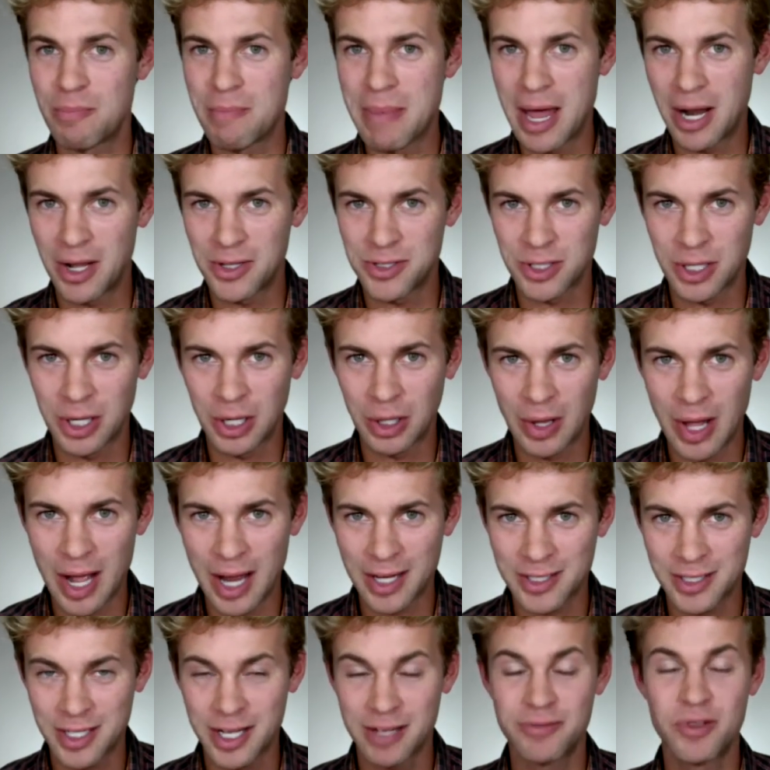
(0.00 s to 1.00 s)
from Battlestar
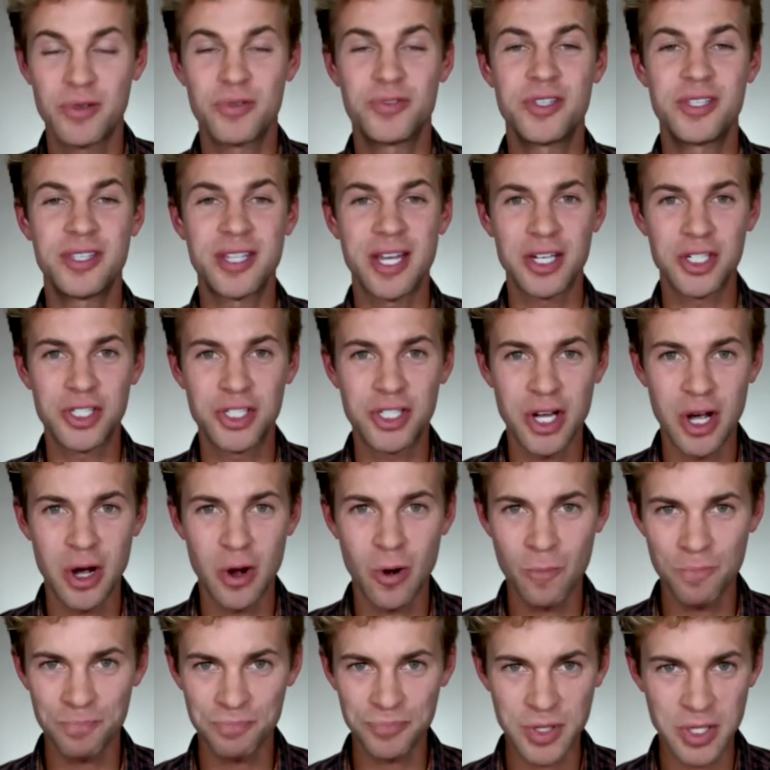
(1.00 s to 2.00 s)
Galactica. If you've seen that
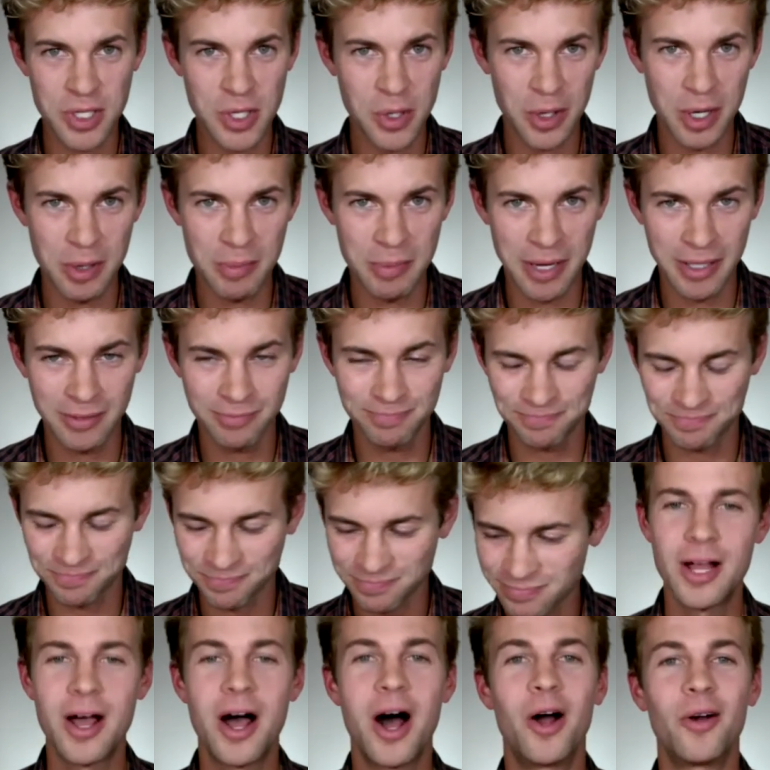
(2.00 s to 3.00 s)
show, you know what I mean.
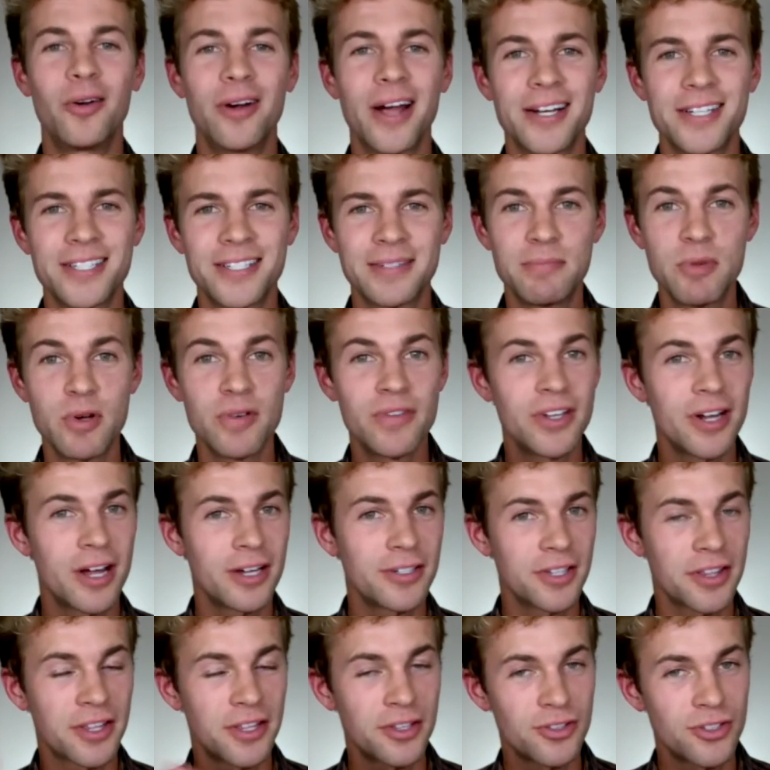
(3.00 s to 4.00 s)
All right, moving
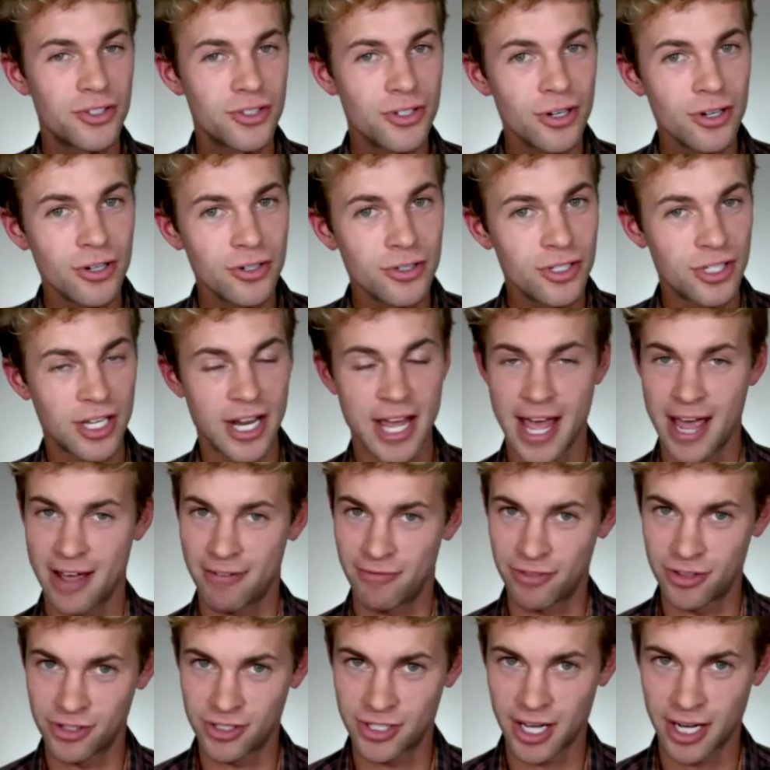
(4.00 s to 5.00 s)
on to the concerns that I
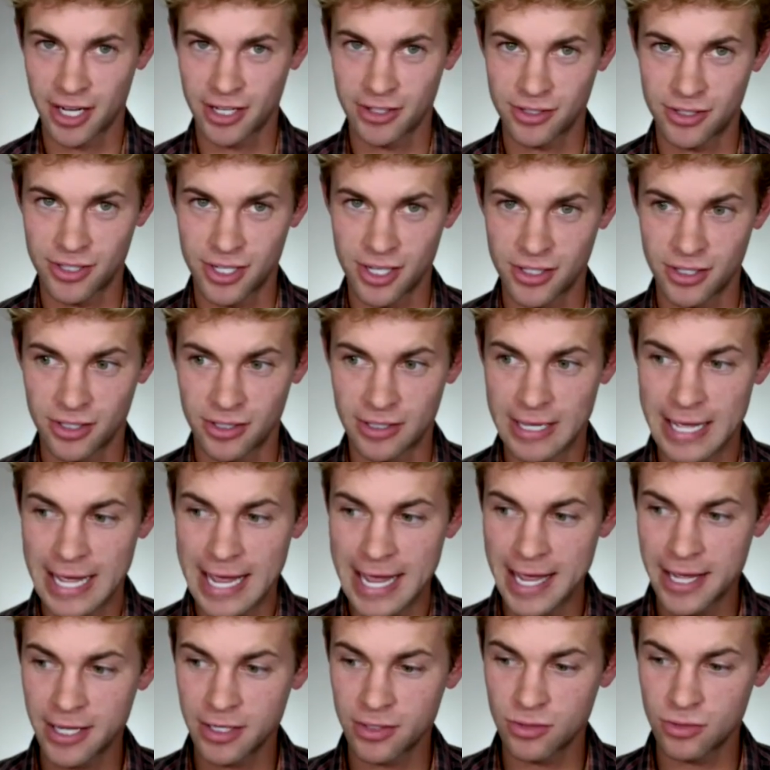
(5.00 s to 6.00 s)
have for the second season.
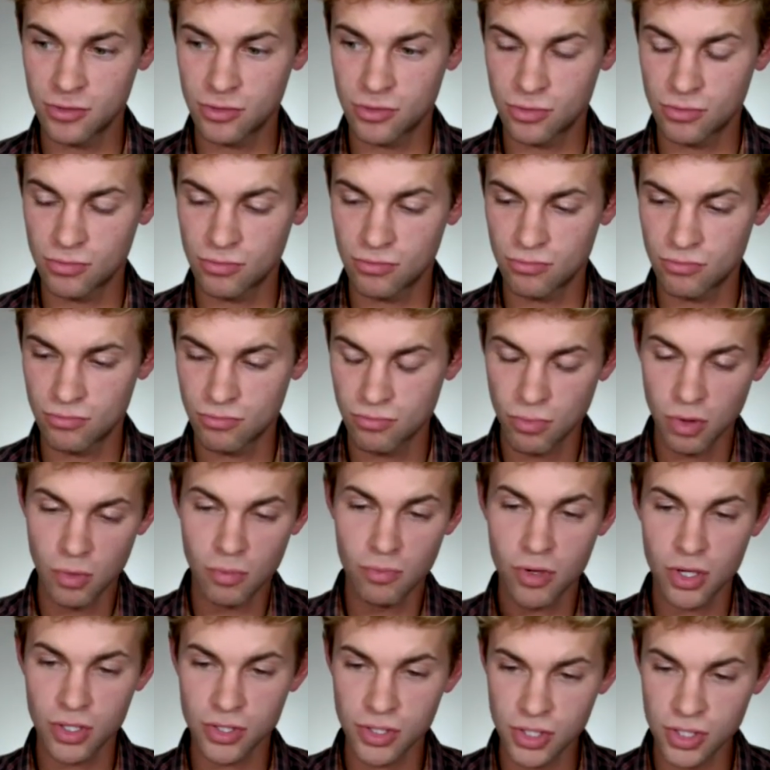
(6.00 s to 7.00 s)
And
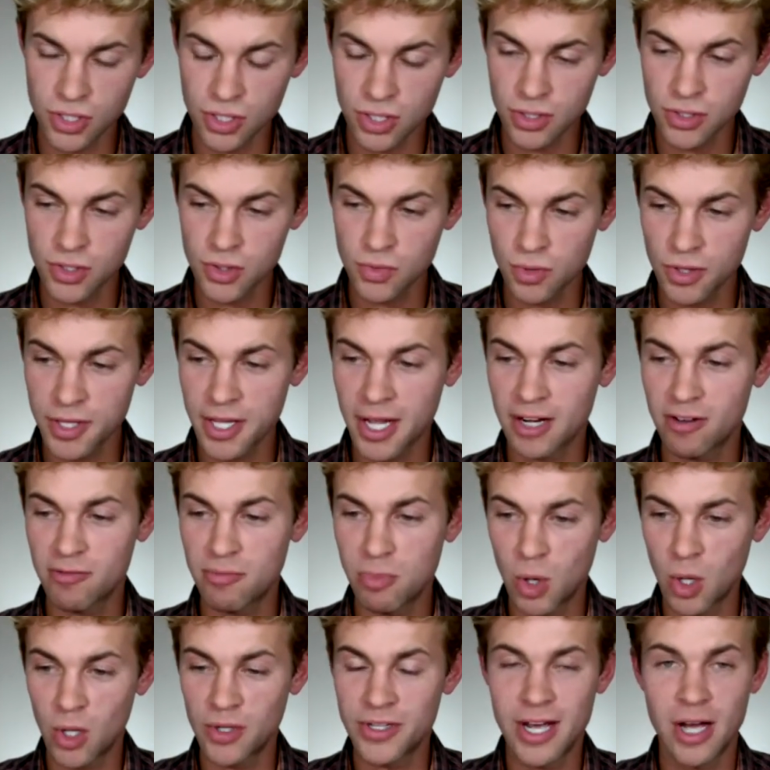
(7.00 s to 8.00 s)
concerns really kind of
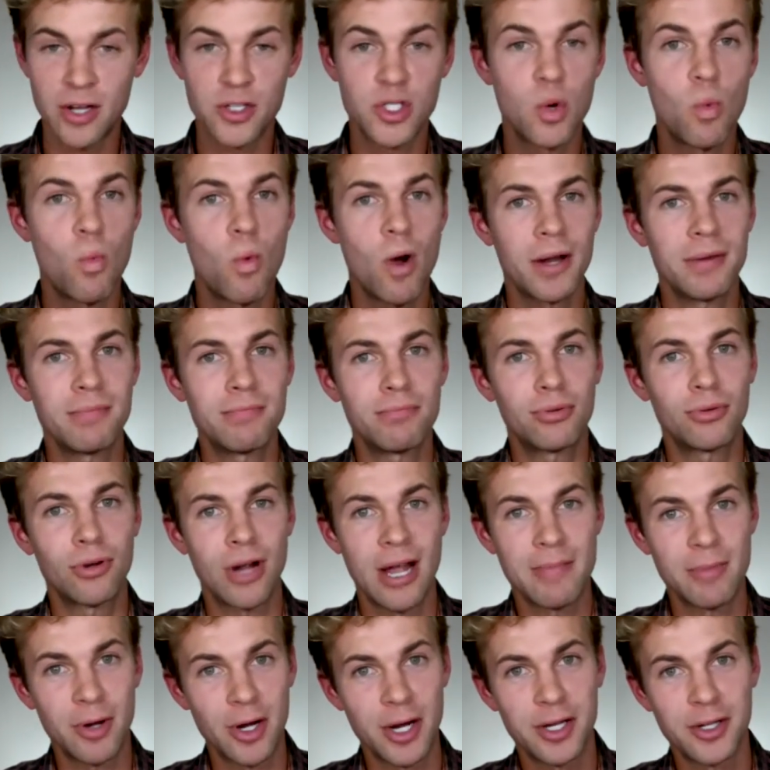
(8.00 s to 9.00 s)
boil down to one
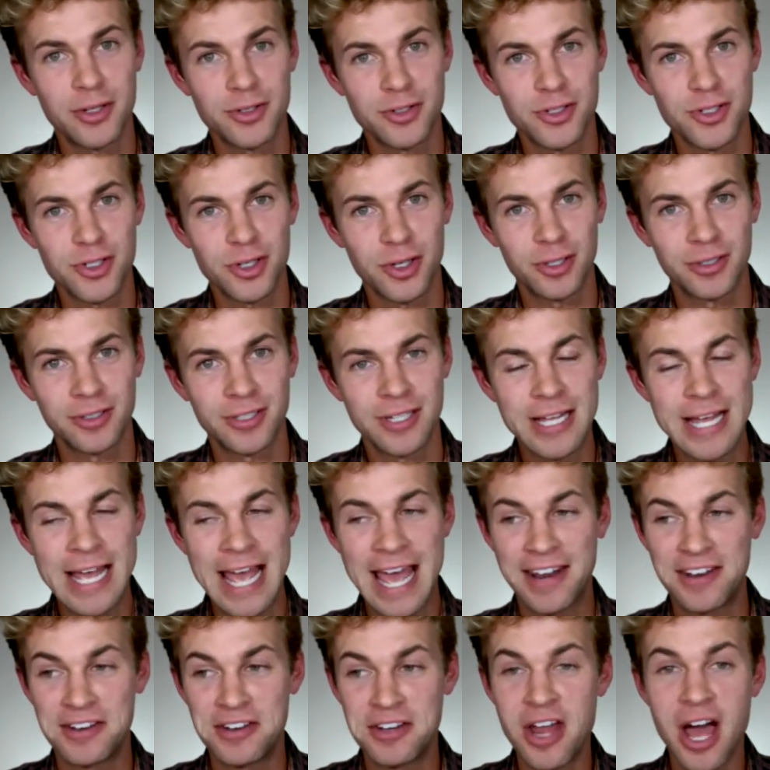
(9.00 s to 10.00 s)
primary concern,
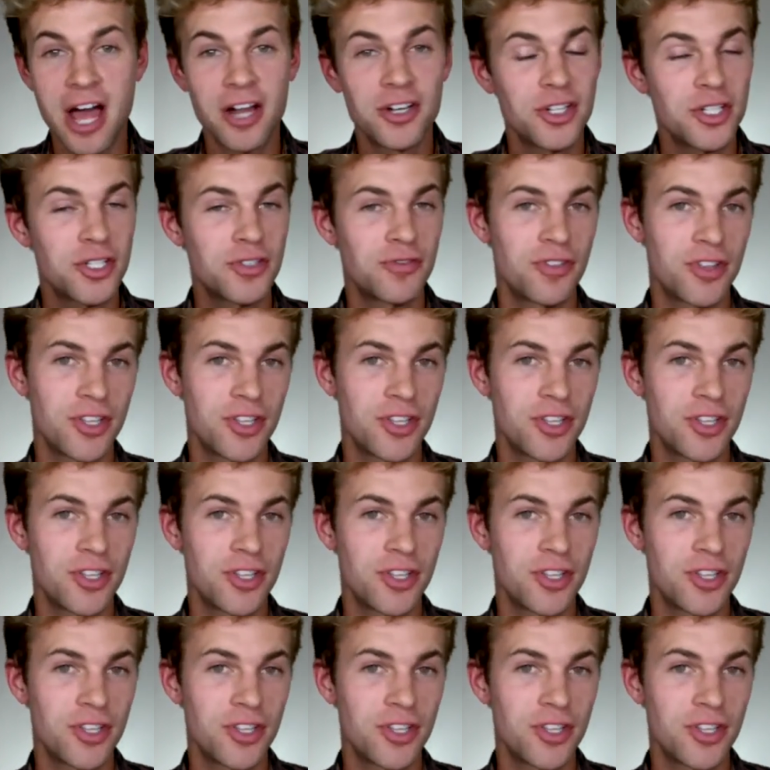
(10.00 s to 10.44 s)
and not just for